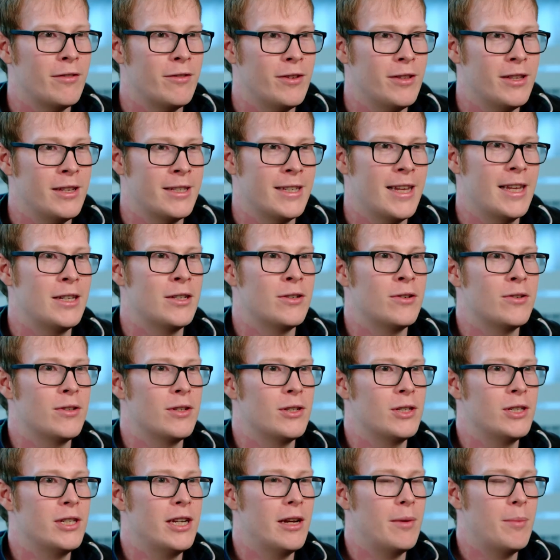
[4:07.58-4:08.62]
for the center of the
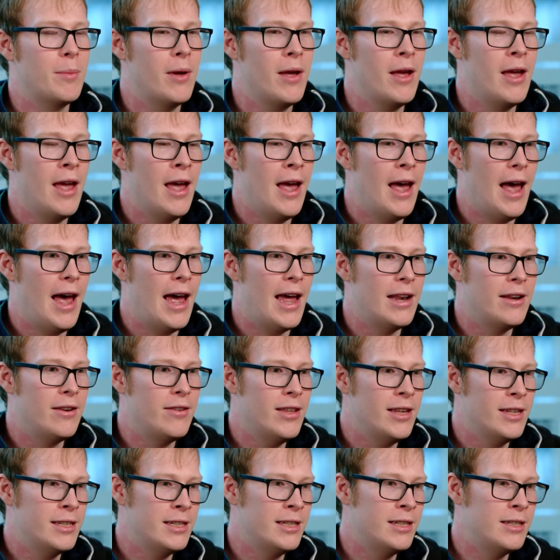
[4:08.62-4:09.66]
ship. And
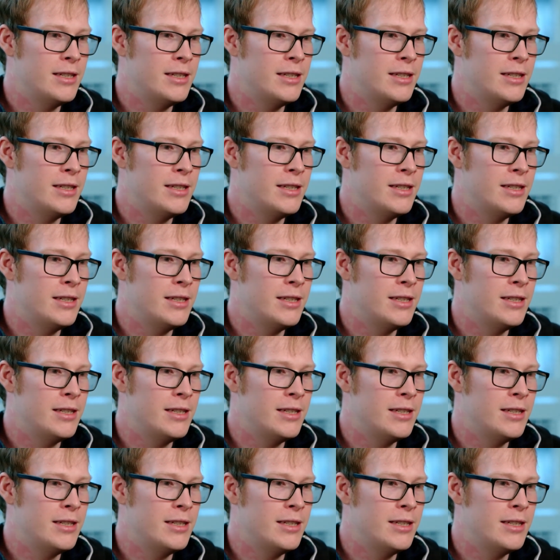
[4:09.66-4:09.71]
this